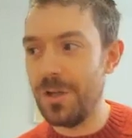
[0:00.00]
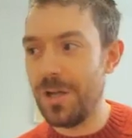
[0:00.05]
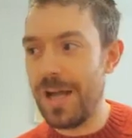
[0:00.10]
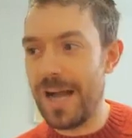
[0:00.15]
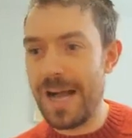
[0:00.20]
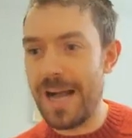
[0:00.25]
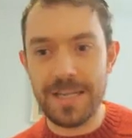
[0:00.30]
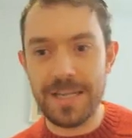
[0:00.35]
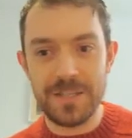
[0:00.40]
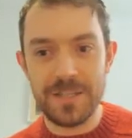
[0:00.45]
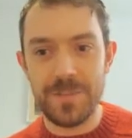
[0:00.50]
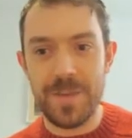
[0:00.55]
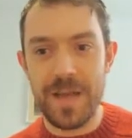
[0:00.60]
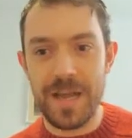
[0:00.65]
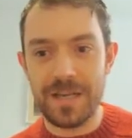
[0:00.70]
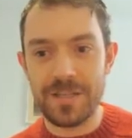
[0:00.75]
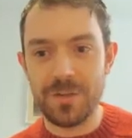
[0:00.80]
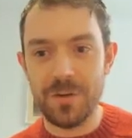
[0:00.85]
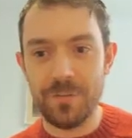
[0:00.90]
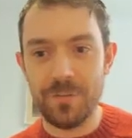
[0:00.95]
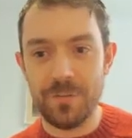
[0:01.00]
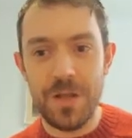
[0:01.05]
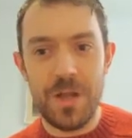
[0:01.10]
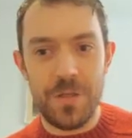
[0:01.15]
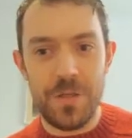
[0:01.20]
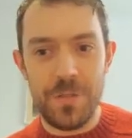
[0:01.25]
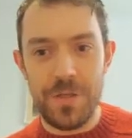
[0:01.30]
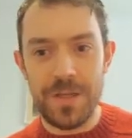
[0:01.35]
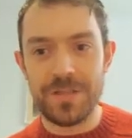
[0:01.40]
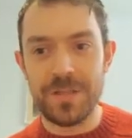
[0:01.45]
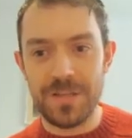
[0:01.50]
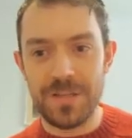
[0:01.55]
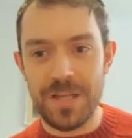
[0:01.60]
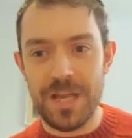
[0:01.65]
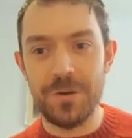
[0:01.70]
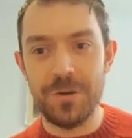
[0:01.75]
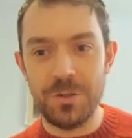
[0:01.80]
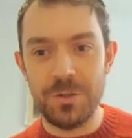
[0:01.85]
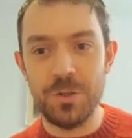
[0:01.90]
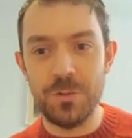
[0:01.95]
aspect of this is
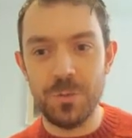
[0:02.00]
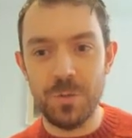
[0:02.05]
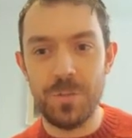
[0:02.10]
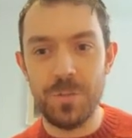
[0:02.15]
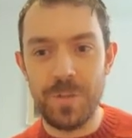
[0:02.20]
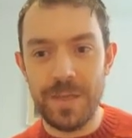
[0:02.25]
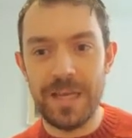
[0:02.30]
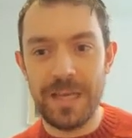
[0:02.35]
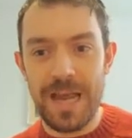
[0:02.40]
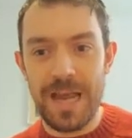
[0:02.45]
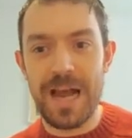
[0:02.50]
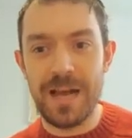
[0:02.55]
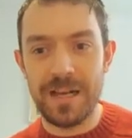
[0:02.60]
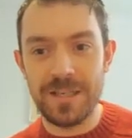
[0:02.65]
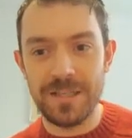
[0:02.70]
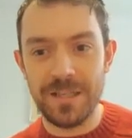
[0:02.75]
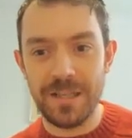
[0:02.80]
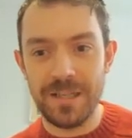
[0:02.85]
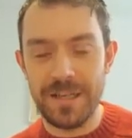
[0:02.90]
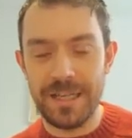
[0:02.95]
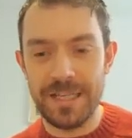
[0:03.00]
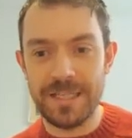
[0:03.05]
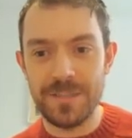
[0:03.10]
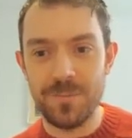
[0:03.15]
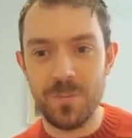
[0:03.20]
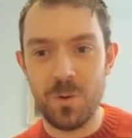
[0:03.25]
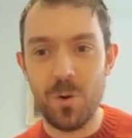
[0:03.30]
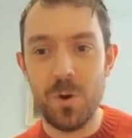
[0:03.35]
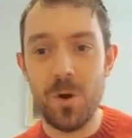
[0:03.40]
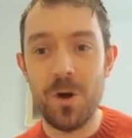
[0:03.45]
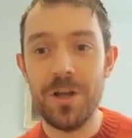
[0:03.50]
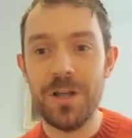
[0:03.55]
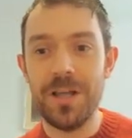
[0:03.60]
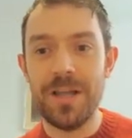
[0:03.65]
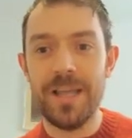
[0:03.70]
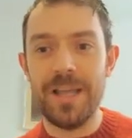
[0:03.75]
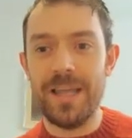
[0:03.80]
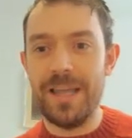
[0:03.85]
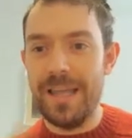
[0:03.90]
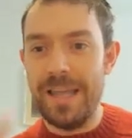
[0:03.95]
how you will be an actor. It's more,
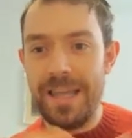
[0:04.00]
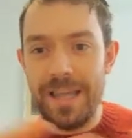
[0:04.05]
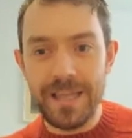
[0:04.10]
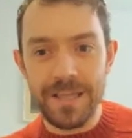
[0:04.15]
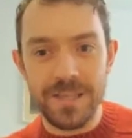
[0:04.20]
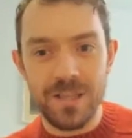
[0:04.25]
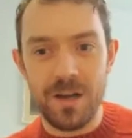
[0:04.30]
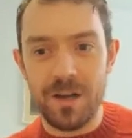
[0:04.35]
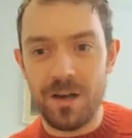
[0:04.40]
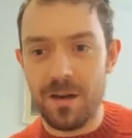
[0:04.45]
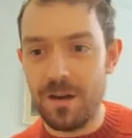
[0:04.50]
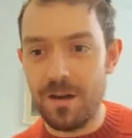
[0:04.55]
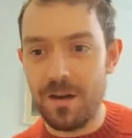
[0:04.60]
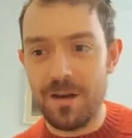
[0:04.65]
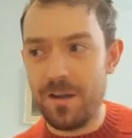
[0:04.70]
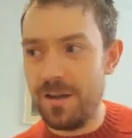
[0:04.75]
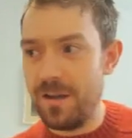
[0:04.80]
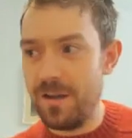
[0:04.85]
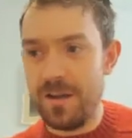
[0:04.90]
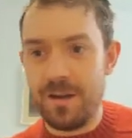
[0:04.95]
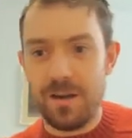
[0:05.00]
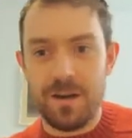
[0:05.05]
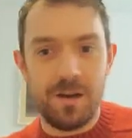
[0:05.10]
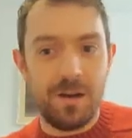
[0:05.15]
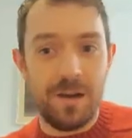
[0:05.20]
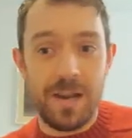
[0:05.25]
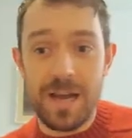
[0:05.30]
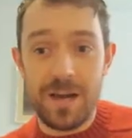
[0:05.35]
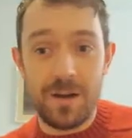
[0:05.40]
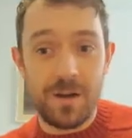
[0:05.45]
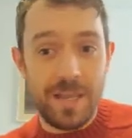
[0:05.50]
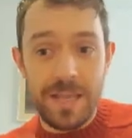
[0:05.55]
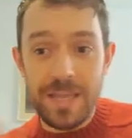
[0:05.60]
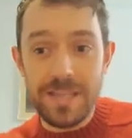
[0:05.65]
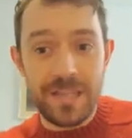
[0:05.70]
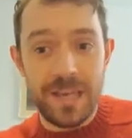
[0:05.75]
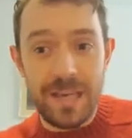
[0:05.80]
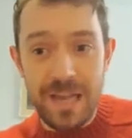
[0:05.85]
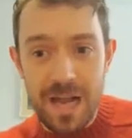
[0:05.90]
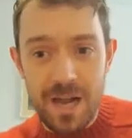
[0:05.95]
here's a
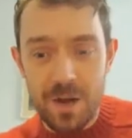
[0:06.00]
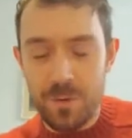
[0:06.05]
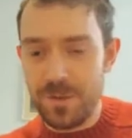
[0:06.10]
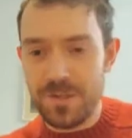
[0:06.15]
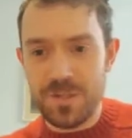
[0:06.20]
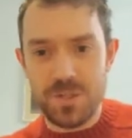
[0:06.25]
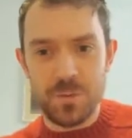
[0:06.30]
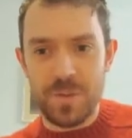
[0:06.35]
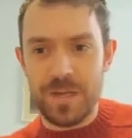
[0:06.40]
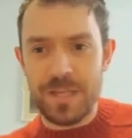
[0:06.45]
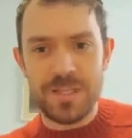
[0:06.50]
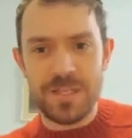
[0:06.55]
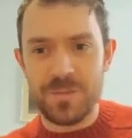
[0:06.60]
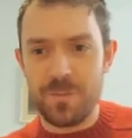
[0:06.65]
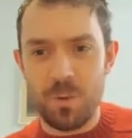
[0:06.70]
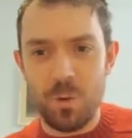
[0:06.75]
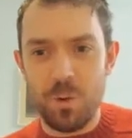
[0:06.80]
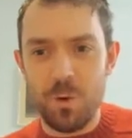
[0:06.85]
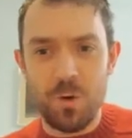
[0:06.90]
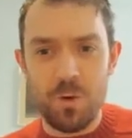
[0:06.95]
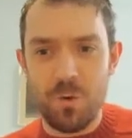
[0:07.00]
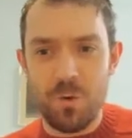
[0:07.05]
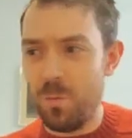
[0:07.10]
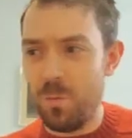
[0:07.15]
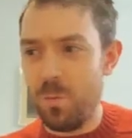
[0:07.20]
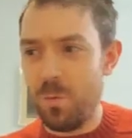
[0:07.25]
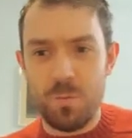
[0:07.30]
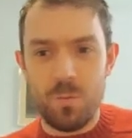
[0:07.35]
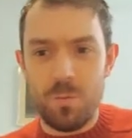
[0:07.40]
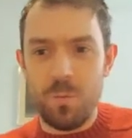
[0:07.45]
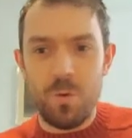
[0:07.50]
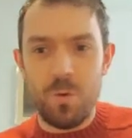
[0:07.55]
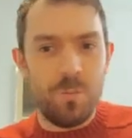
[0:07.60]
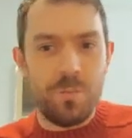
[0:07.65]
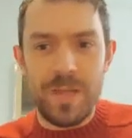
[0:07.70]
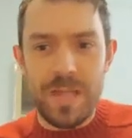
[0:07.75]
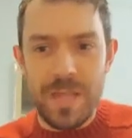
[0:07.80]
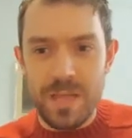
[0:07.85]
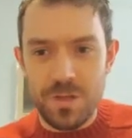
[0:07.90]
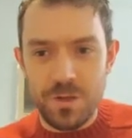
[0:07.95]
language to explore what
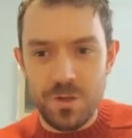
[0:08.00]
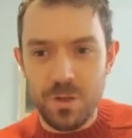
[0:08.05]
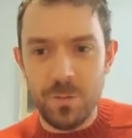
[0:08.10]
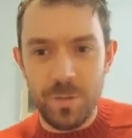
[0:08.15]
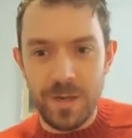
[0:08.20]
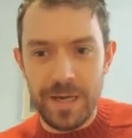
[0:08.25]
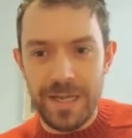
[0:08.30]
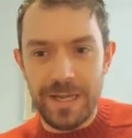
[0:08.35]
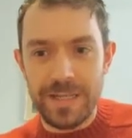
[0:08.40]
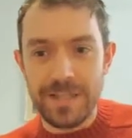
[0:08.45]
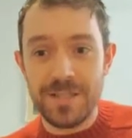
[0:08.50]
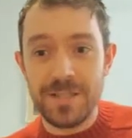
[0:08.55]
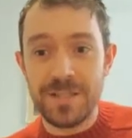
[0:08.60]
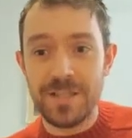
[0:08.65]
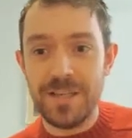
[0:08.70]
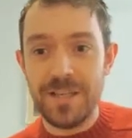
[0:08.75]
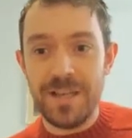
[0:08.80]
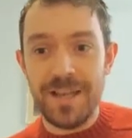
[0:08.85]
being human is,